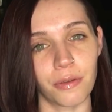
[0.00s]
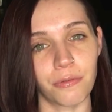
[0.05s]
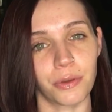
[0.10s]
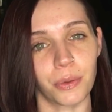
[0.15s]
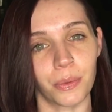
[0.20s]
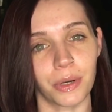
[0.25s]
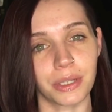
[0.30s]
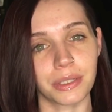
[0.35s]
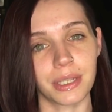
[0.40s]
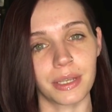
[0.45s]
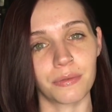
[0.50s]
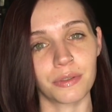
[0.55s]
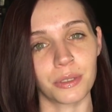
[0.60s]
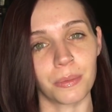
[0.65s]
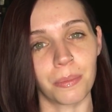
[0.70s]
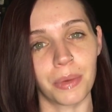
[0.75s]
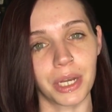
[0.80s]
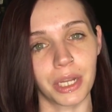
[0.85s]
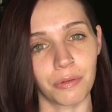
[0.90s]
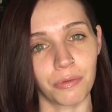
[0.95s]
if you want to save
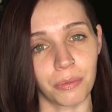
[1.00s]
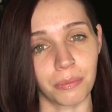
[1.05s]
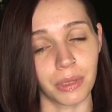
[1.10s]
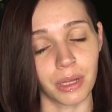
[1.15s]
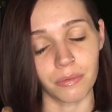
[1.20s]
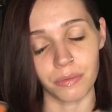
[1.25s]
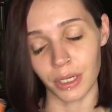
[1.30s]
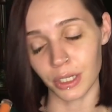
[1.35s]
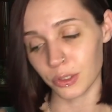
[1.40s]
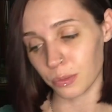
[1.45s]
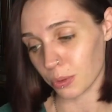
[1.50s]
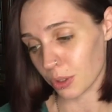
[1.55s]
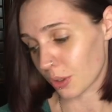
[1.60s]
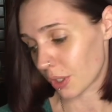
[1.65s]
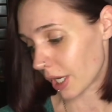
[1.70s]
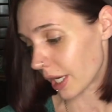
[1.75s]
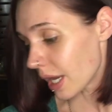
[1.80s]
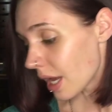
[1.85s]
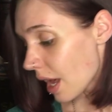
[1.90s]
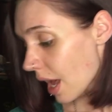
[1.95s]
some money from Love Lux
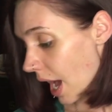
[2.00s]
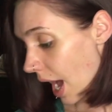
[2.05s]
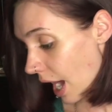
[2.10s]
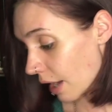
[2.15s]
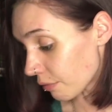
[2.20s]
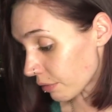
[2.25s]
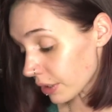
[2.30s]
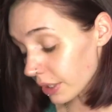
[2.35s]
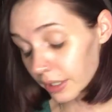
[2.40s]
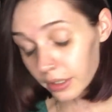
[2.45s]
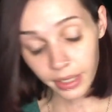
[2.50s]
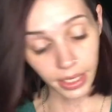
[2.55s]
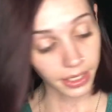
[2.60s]
Beauty. I really